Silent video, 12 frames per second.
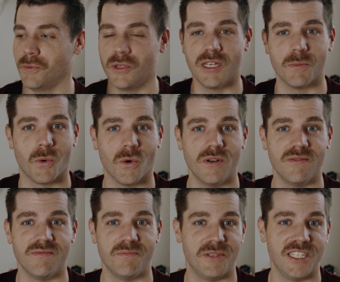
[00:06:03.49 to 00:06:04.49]
a really
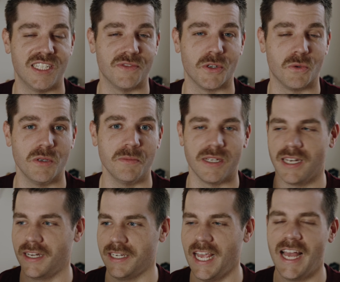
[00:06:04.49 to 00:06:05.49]
important piece of equipment.
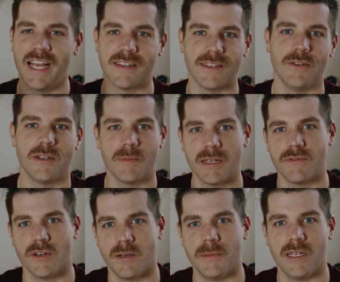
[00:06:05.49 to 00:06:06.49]
And yeah, you can make
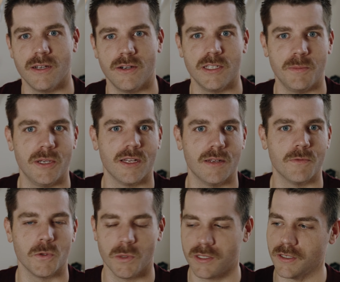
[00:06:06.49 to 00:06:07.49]
fun of me always being an
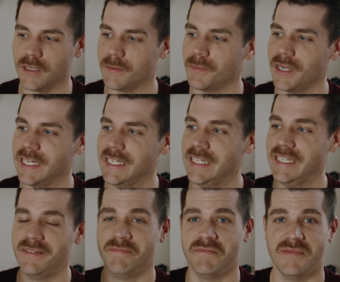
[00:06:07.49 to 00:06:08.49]
influencer, but
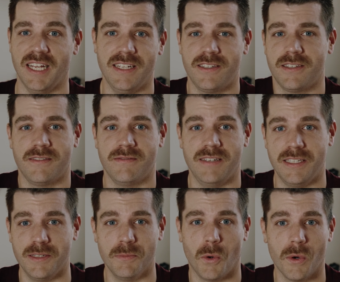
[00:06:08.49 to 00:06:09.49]
it's
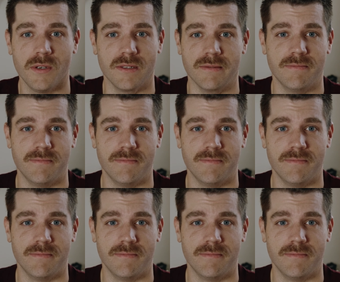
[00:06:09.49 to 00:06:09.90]
important.